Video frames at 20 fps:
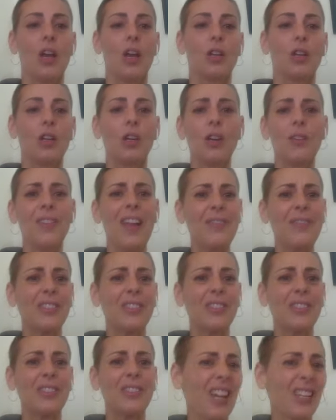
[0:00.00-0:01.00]
You don't even have
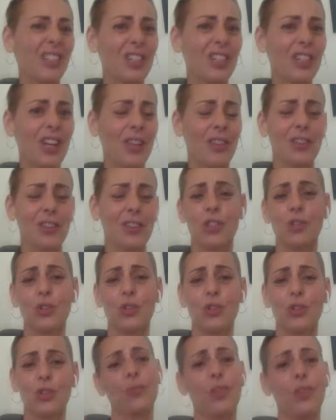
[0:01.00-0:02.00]
to touch each other to
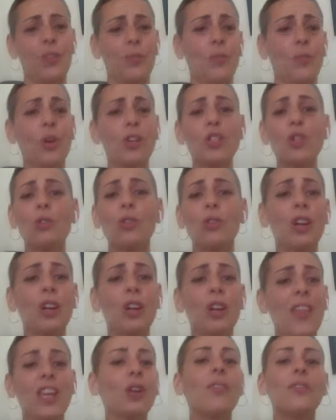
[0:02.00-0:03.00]
transfer. Once you learn
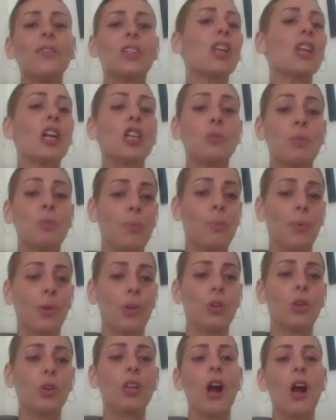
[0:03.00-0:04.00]
that, you don't have to touch
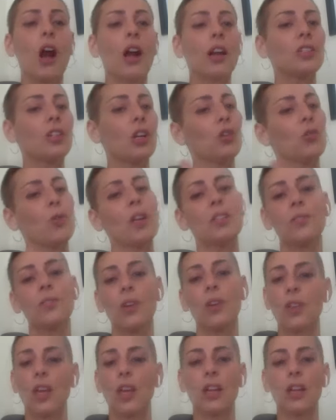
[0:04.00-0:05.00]
people. You can already start
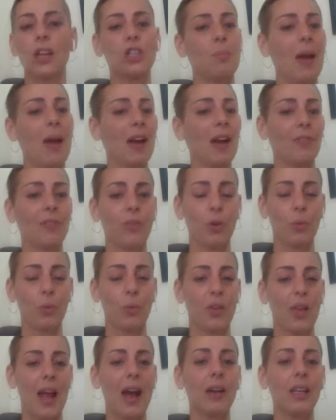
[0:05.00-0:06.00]
transferring the energy back and forth
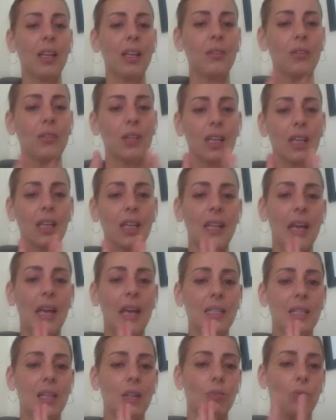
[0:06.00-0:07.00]
without even
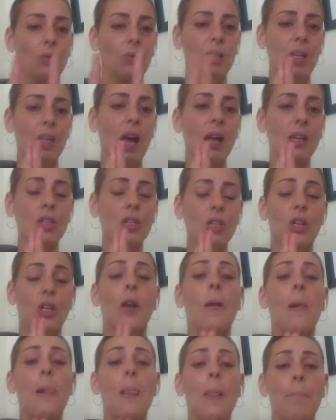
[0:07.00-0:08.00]
connecting through touch.
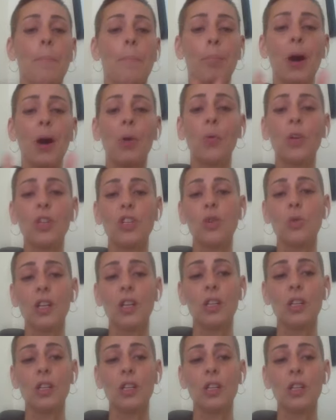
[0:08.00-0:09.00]
But when you
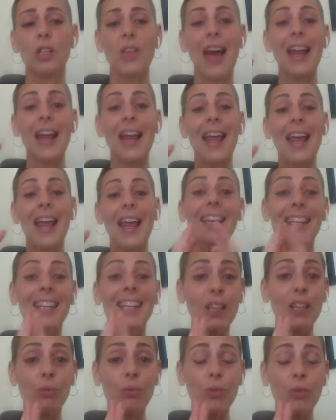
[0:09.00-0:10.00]
can do that and
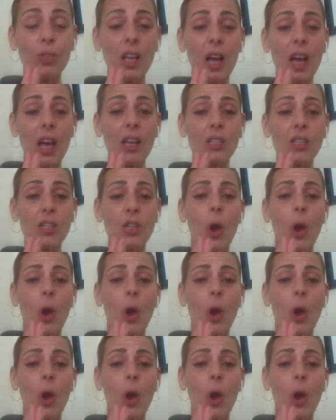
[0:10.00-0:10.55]
connect through touch,